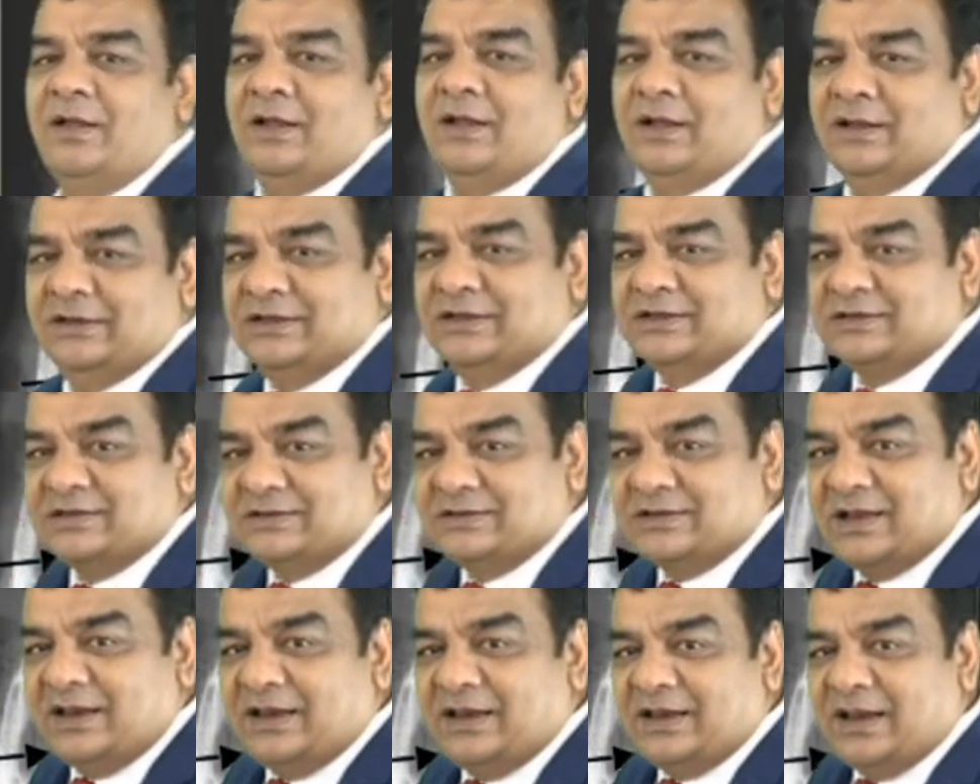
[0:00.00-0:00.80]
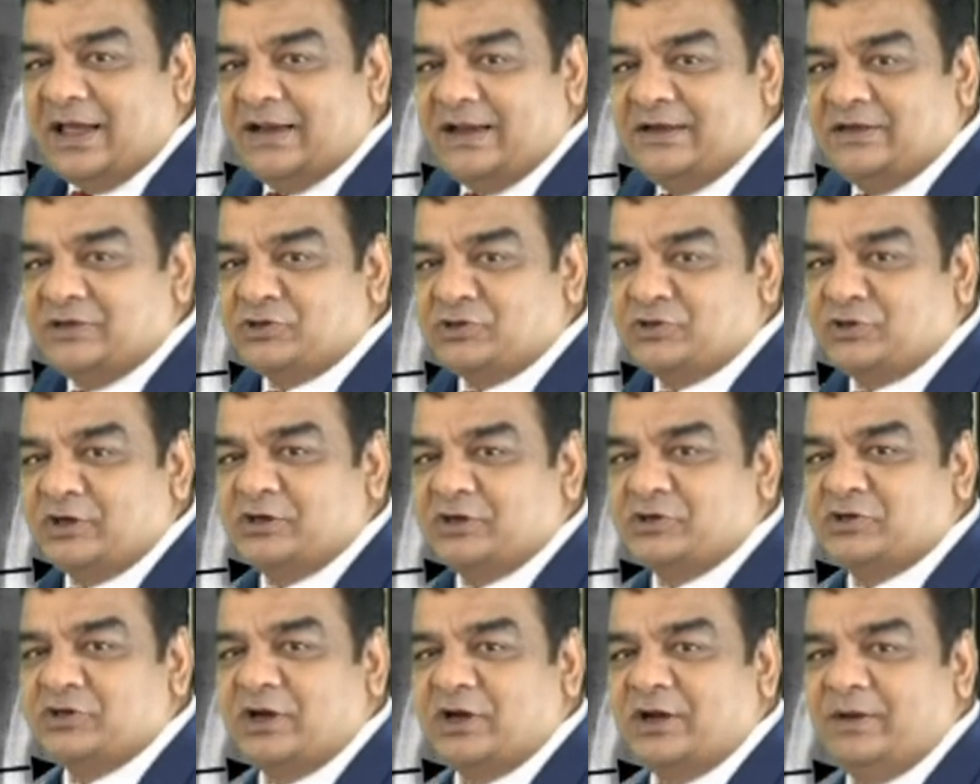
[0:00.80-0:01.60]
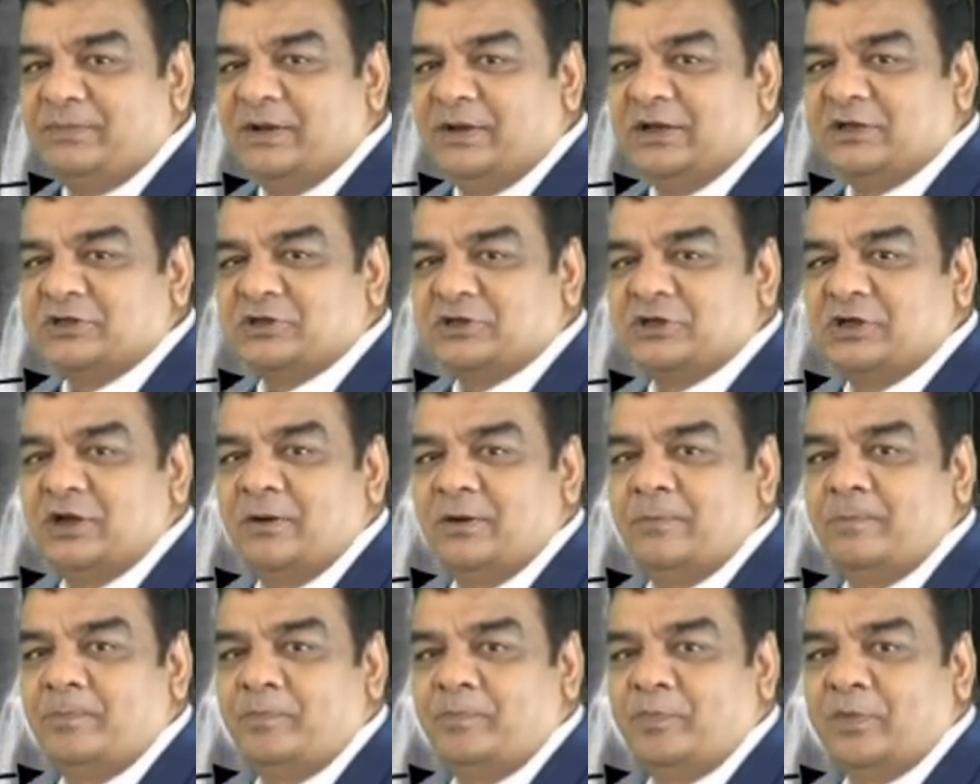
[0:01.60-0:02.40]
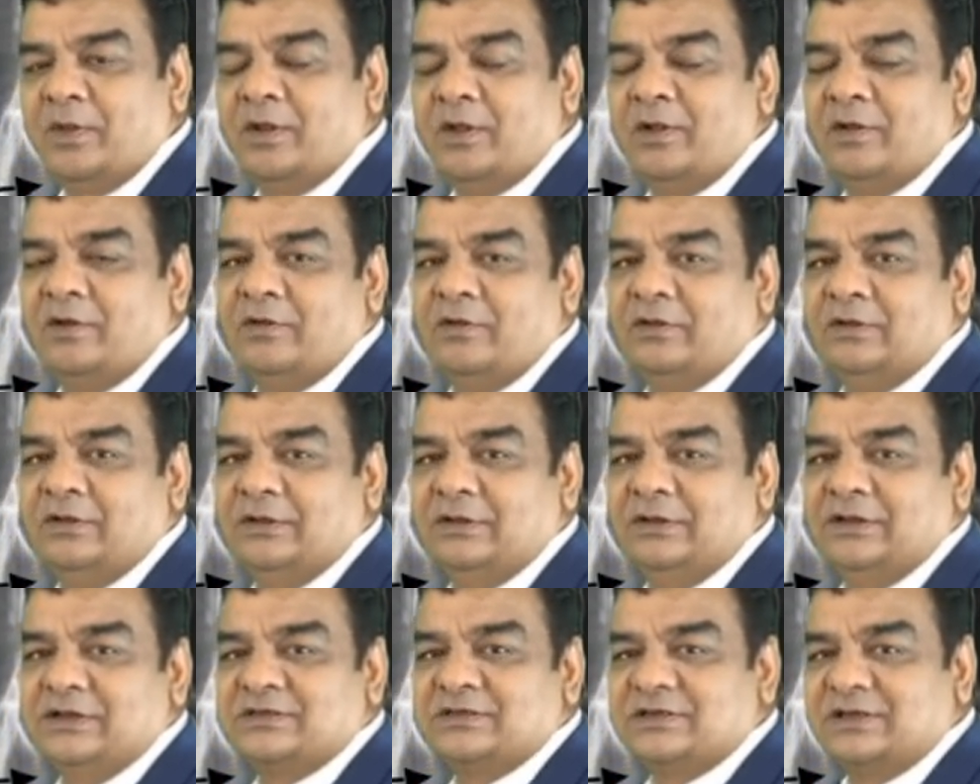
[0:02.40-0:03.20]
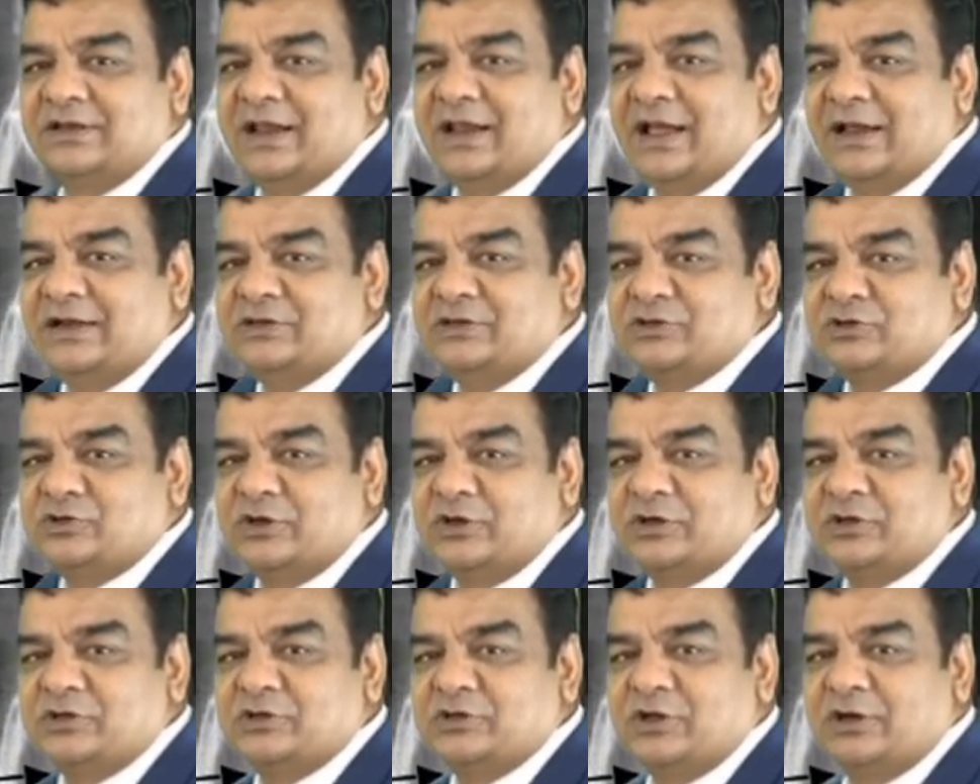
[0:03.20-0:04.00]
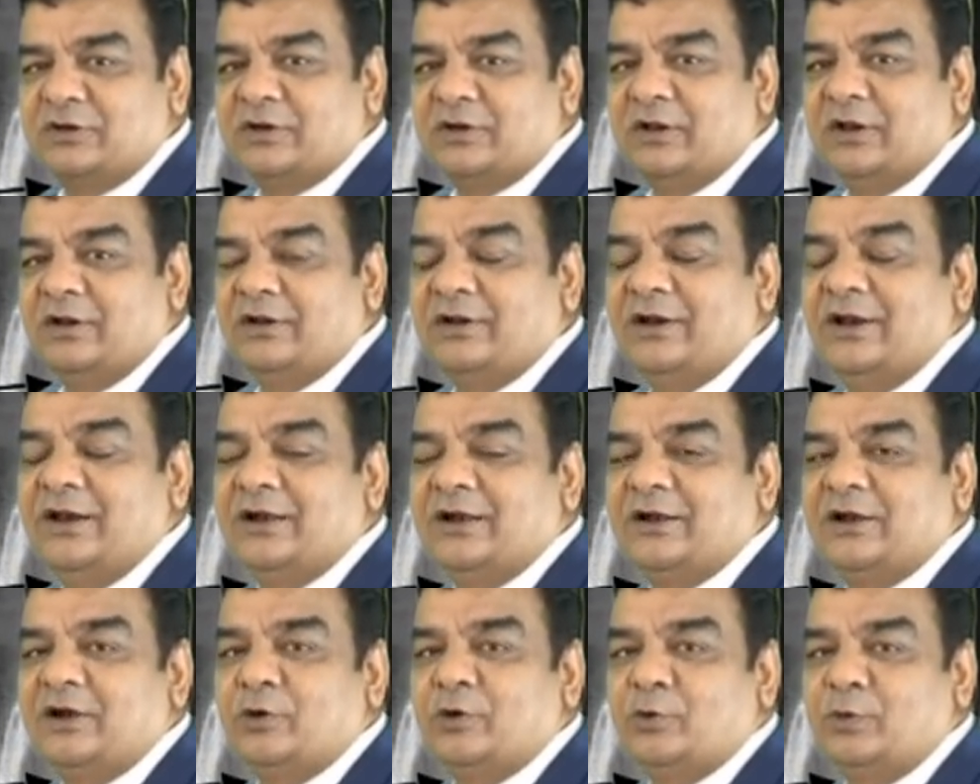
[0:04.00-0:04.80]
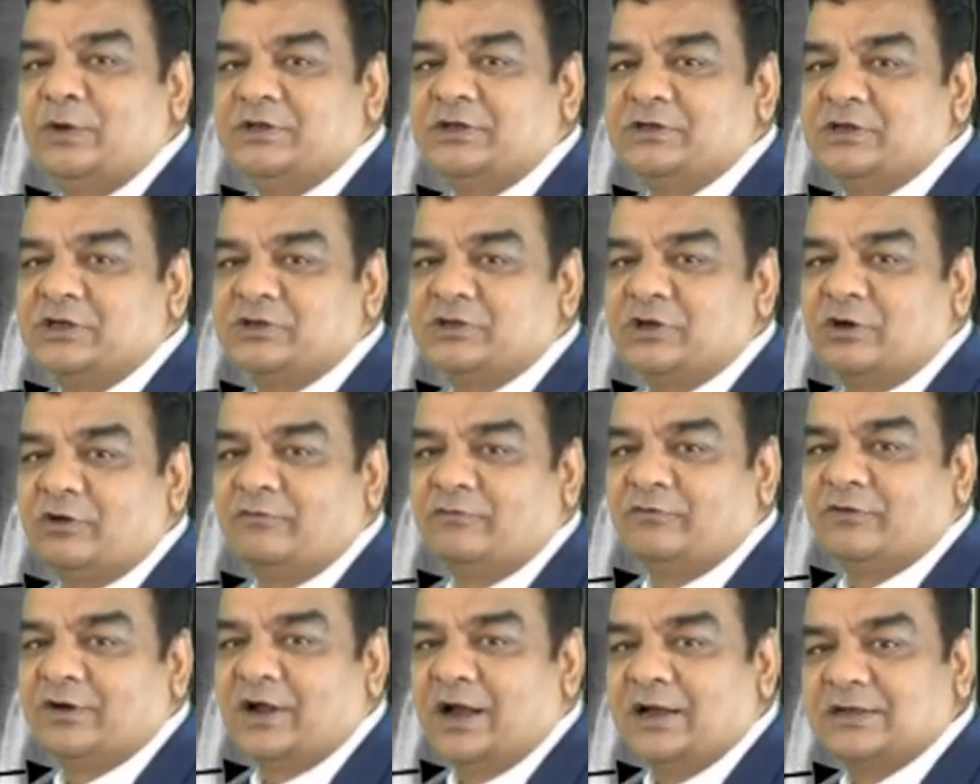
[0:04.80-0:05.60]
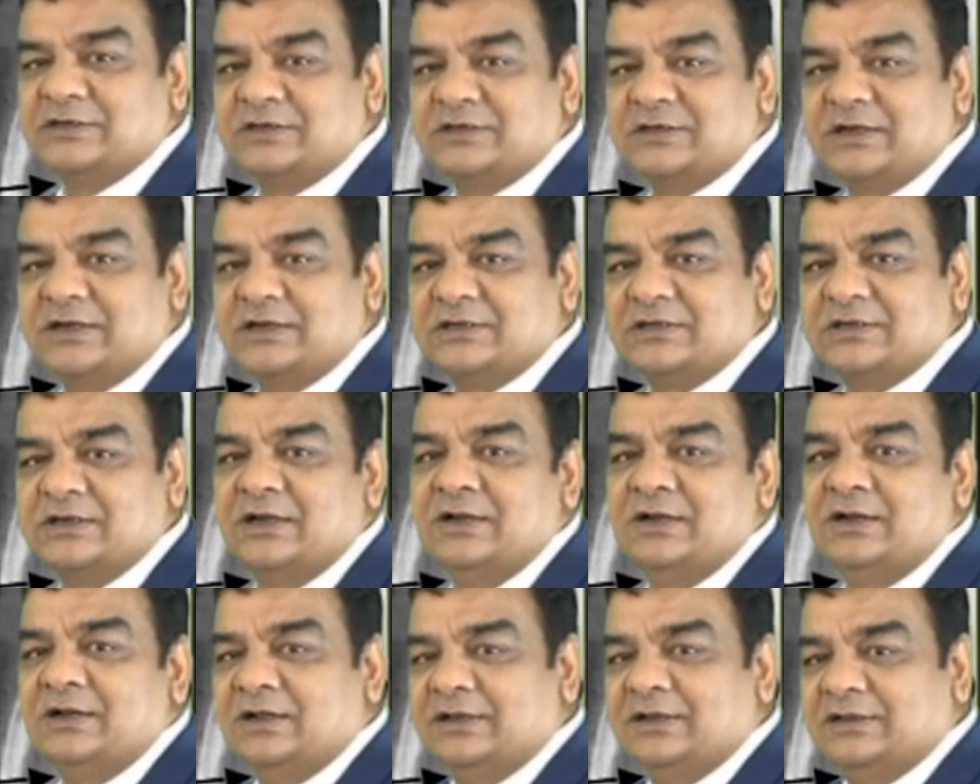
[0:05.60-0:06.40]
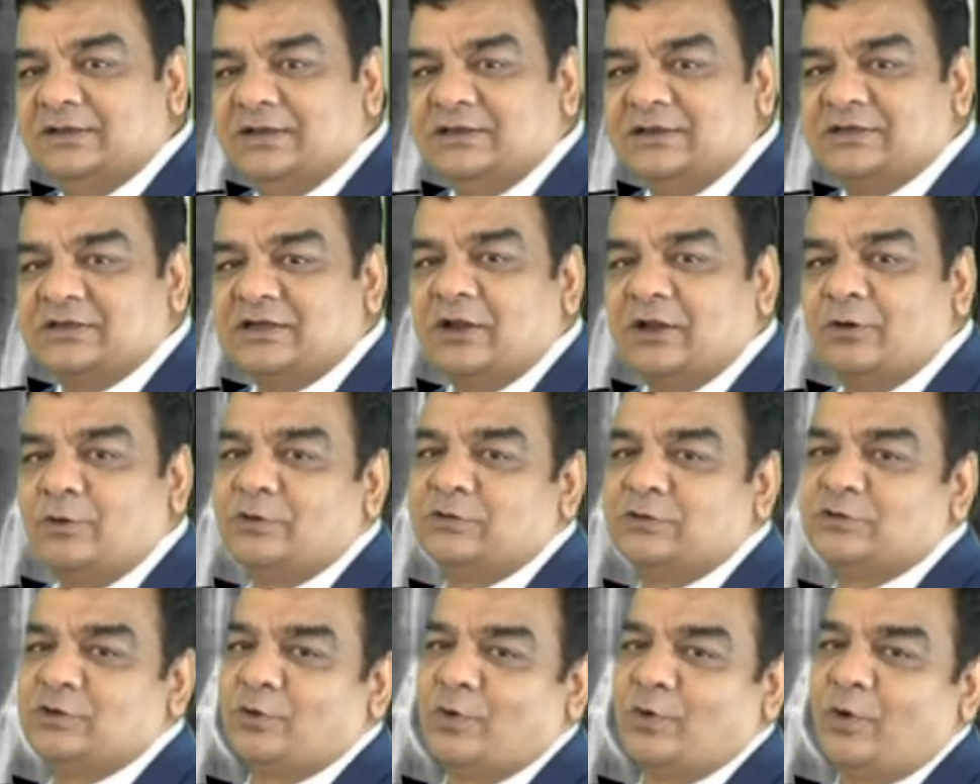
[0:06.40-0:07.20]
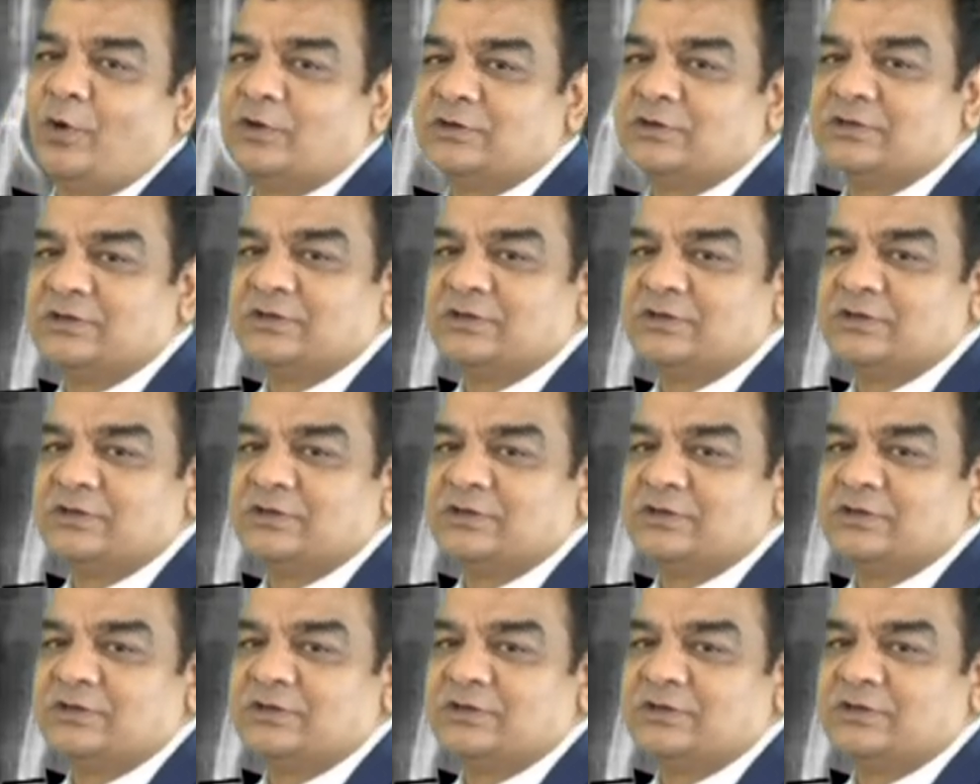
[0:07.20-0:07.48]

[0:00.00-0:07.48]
This is a lye stricture image. This lye stricture related to ingestion of caustics, this can also cause